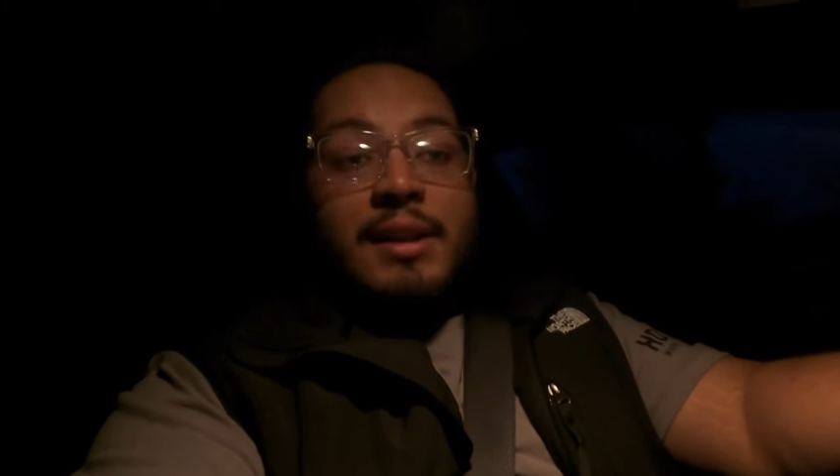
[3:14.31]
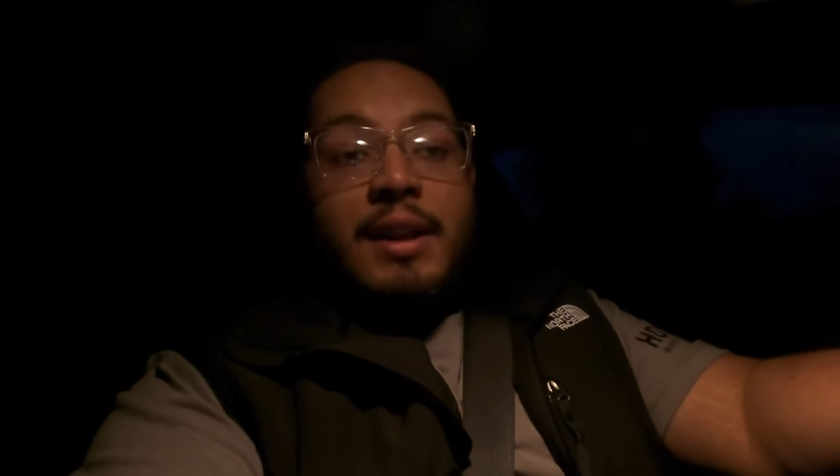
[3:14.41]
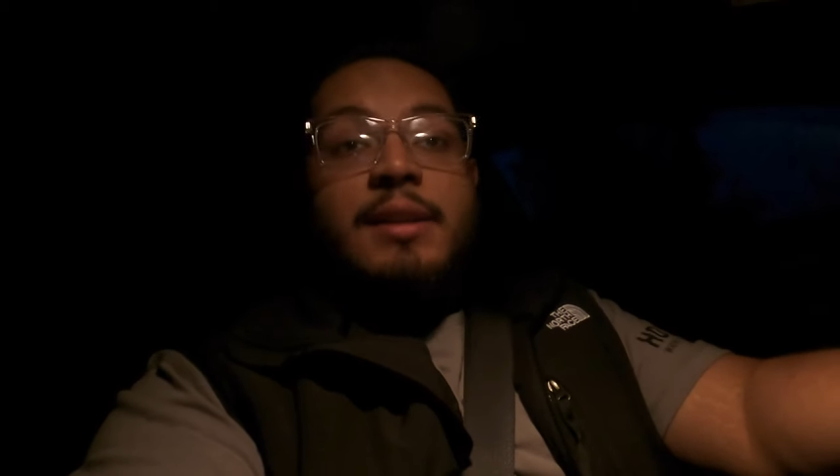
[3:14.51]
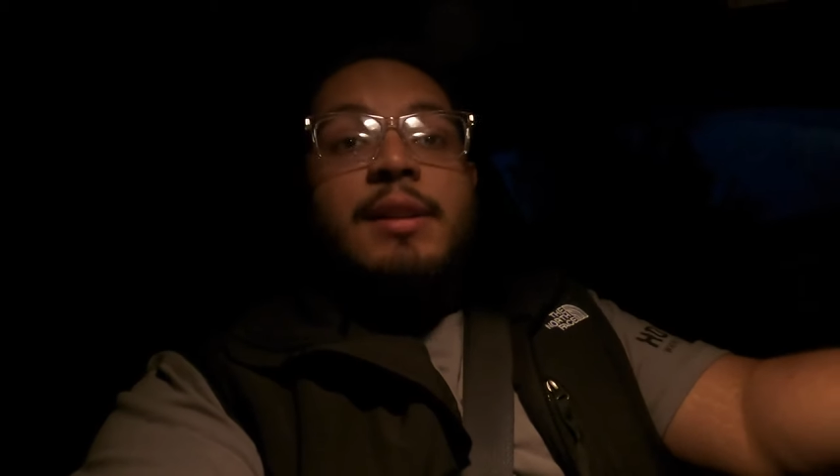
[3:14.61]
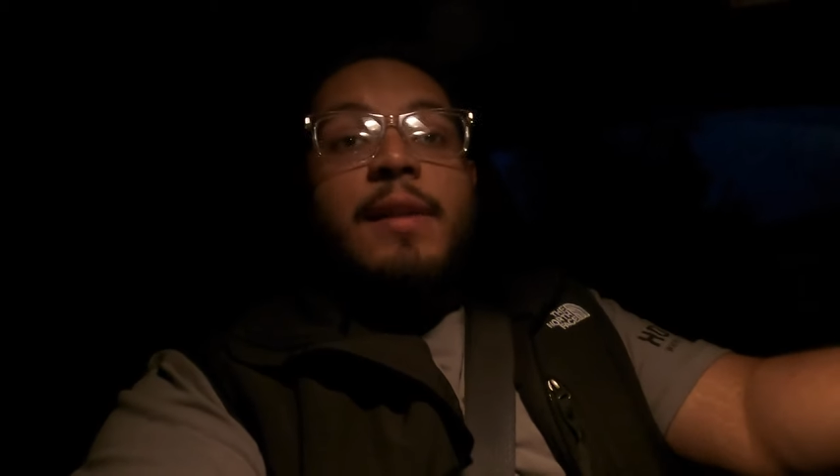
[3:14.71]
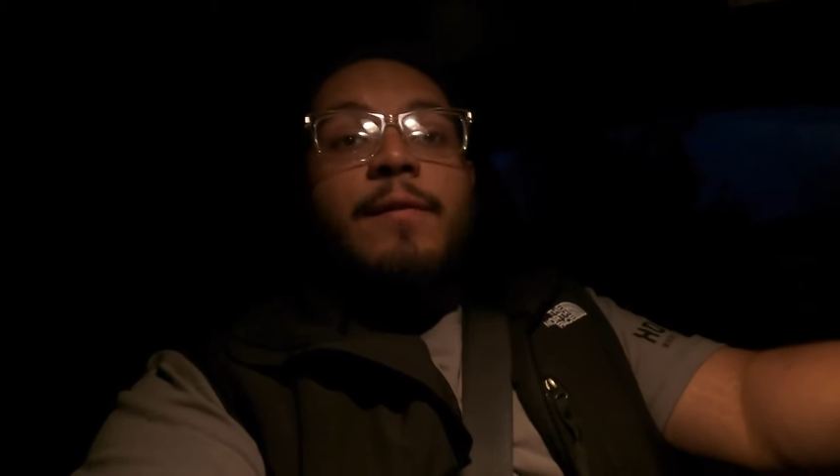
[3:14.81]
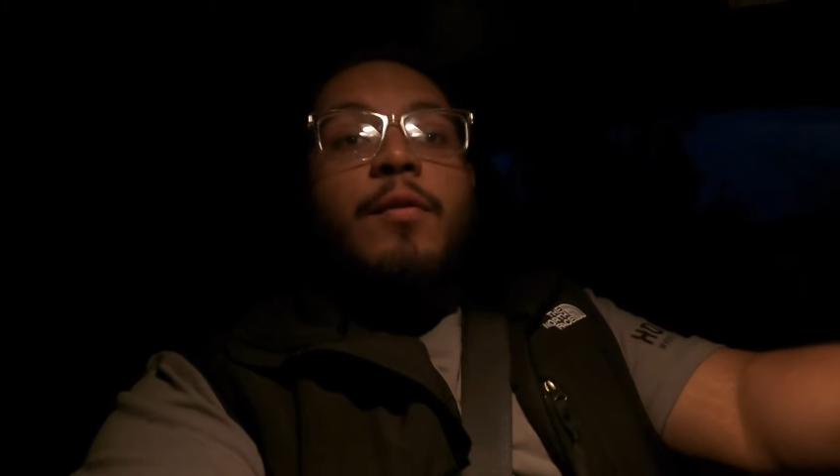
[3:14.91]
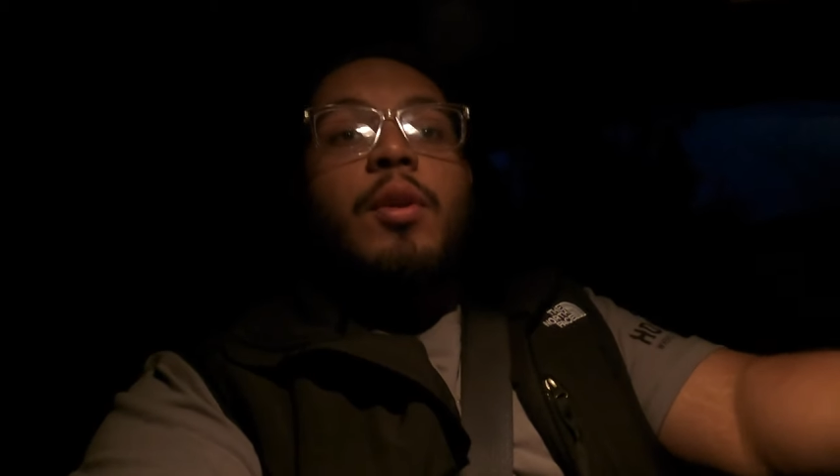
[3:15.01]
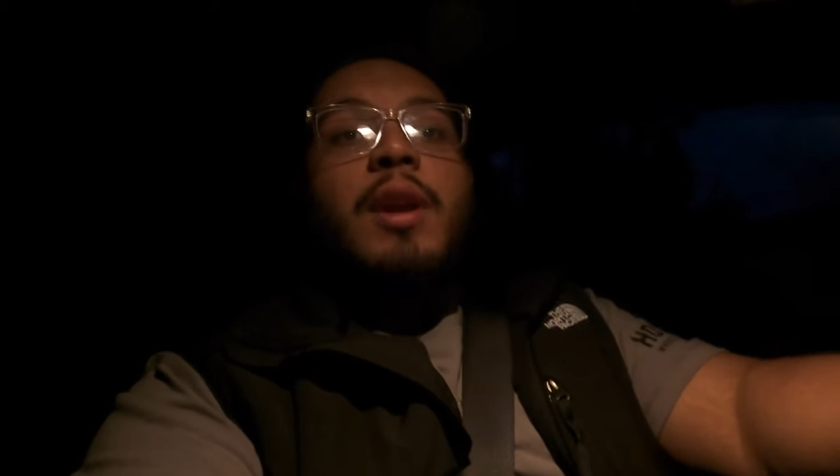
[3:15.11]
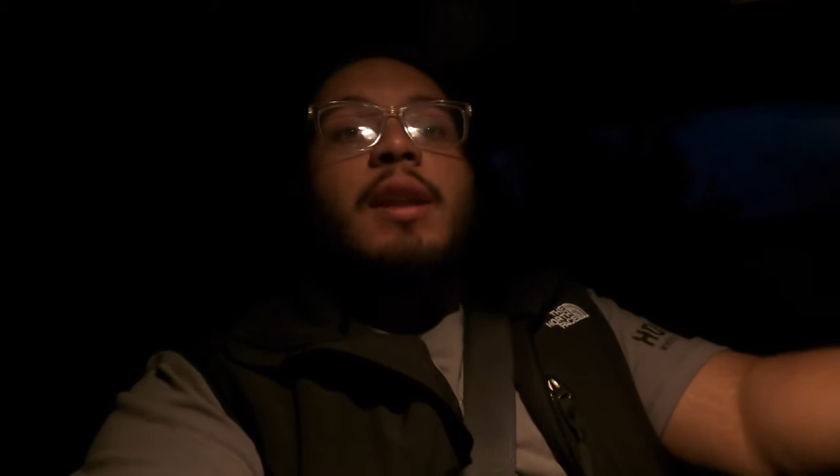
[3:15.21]
It is like
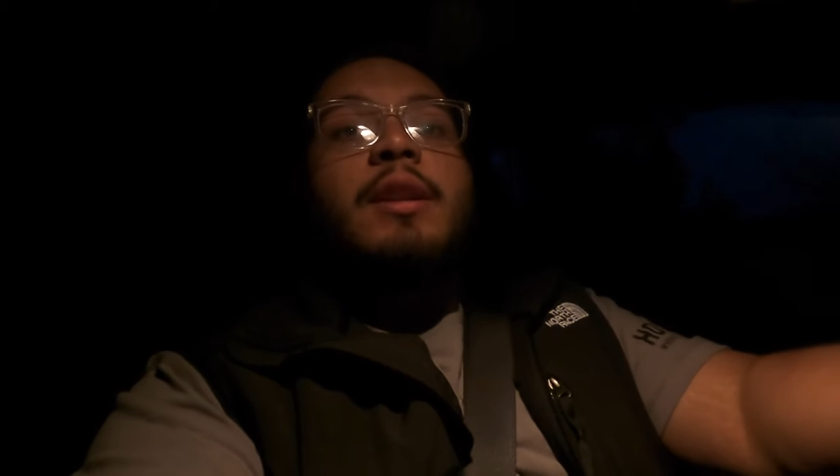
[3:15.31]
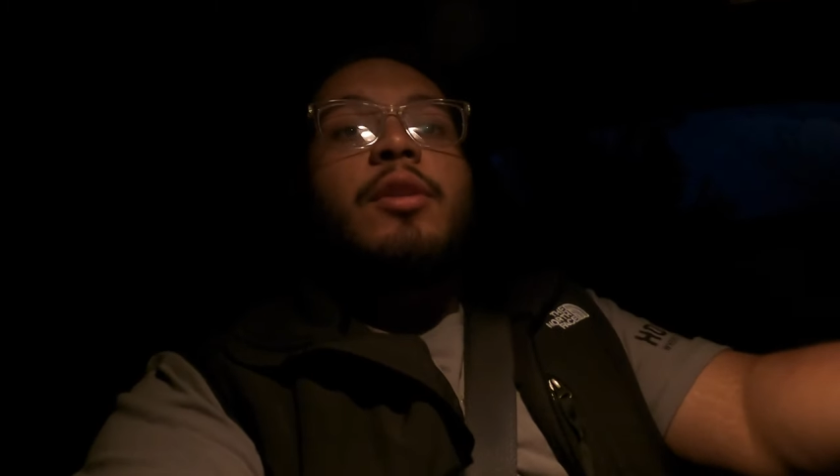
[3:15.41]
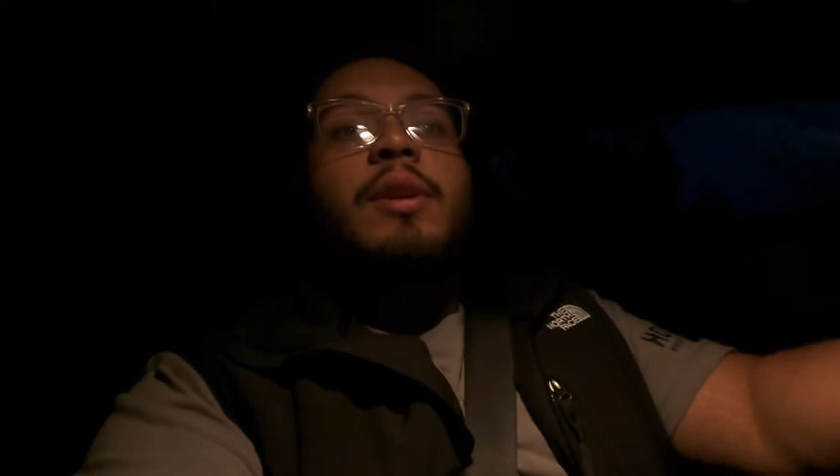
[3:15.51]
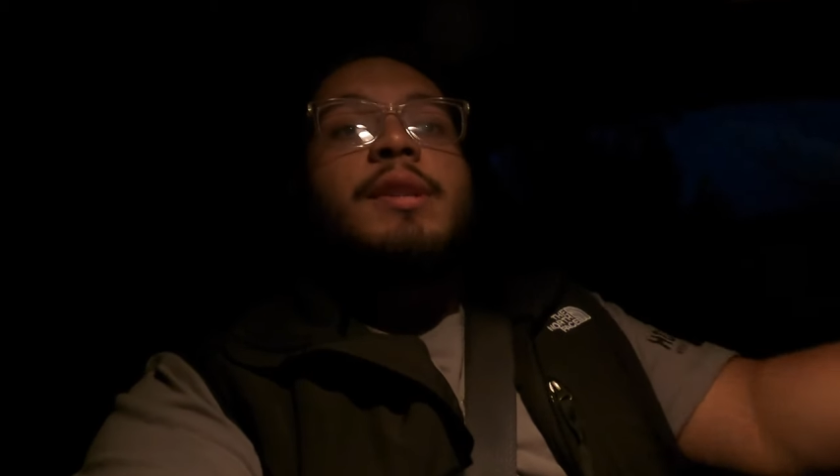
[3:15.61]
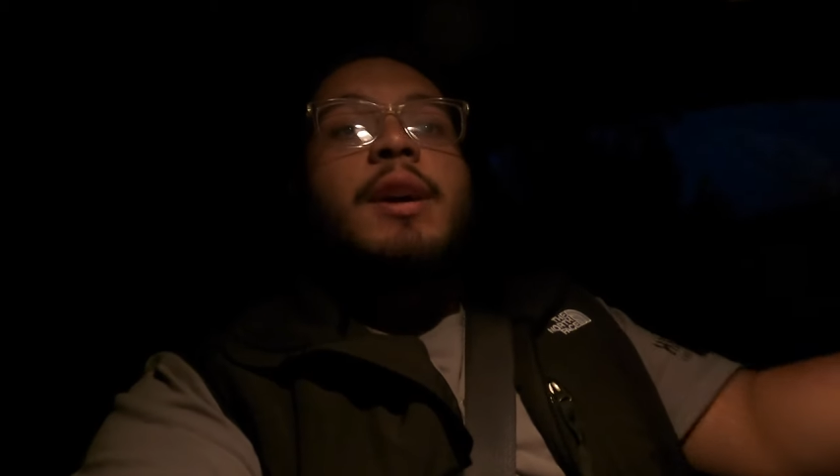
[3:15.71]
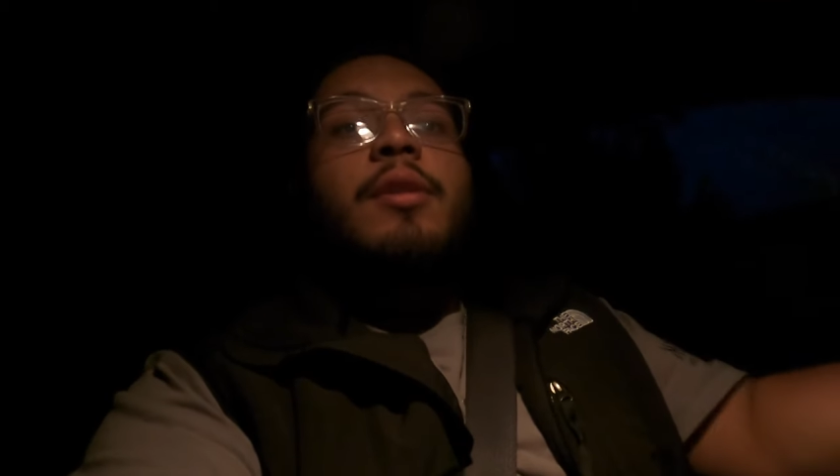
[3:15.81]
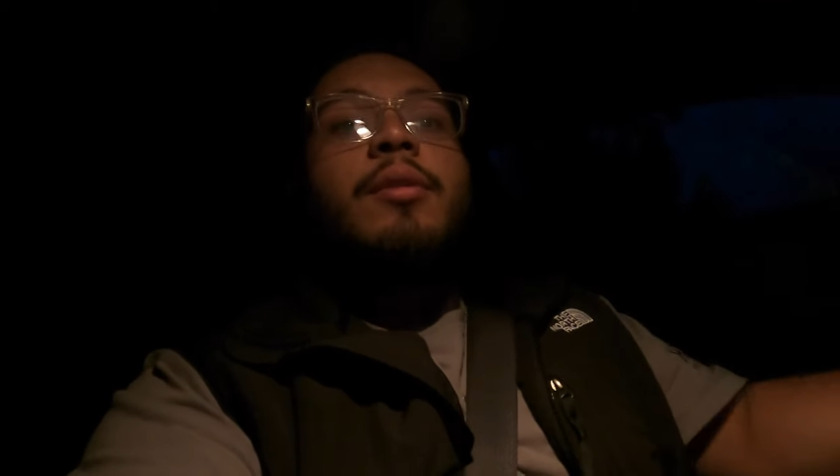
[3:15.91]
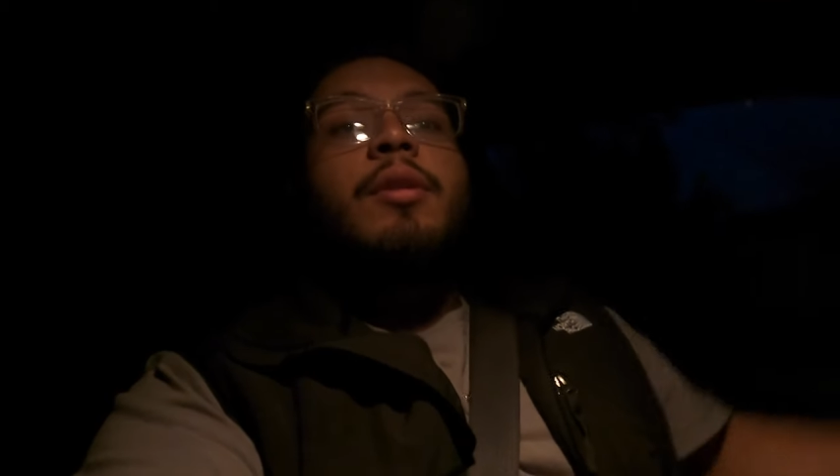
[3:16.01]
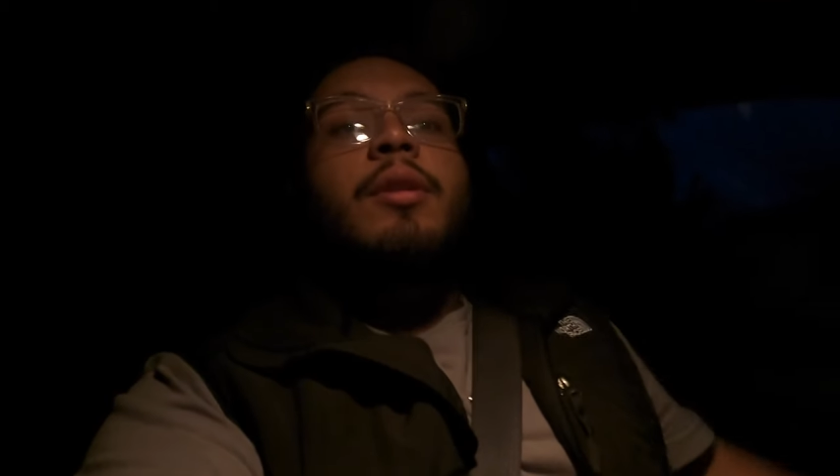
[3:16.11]
48 degrees out.